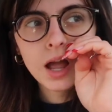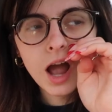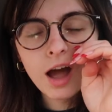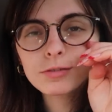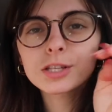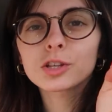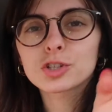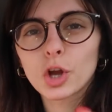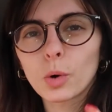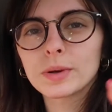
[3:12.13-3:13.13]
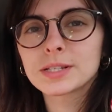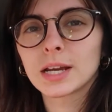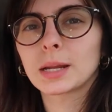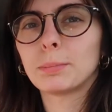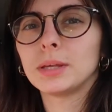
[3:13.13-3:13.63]
obviously there's always
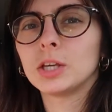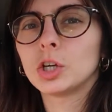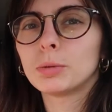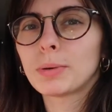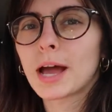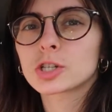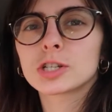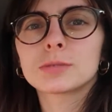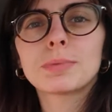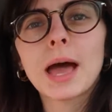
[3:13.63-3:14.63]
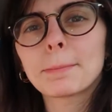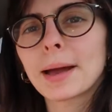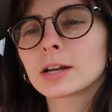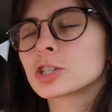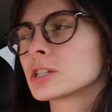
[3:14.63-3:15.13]
going to be good batches, bad
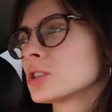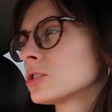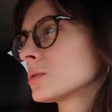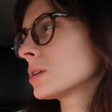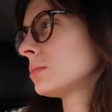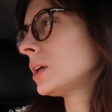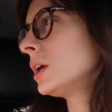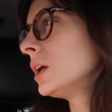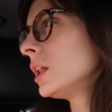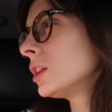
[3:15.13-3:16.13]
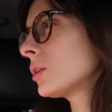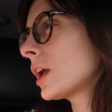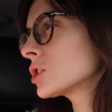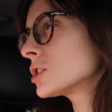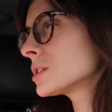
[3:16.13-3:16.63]
batches. There's always going to be
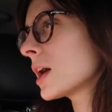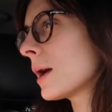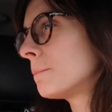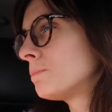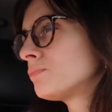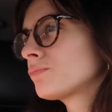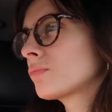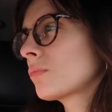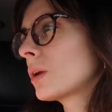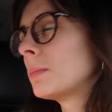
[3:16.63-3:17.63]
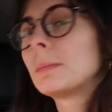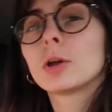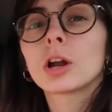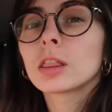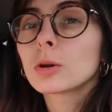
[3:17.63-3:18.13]
locations that
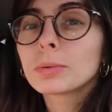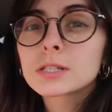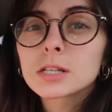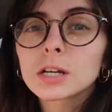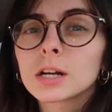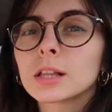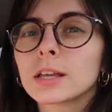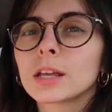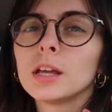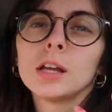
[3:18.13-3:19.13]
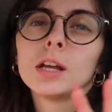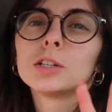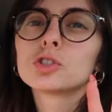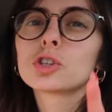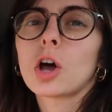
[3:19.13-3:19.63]
maybe are a little busier. Like,
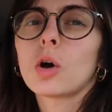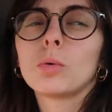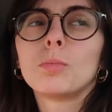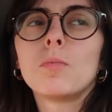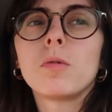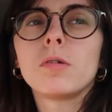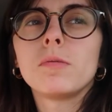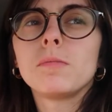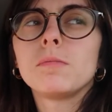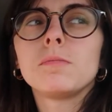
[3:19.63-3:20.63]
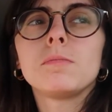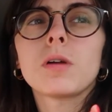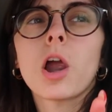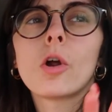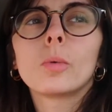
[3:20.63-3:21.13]
so
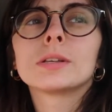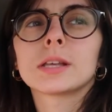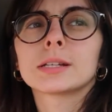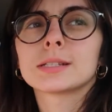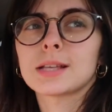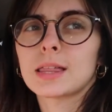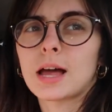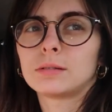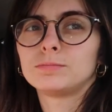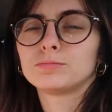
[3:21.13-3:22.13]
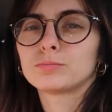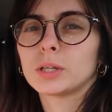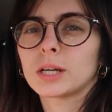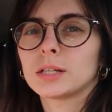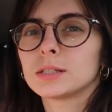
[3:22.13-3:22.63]
I always like to say that
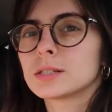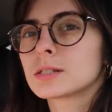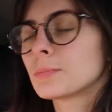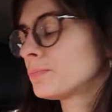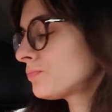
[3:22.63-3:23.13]
because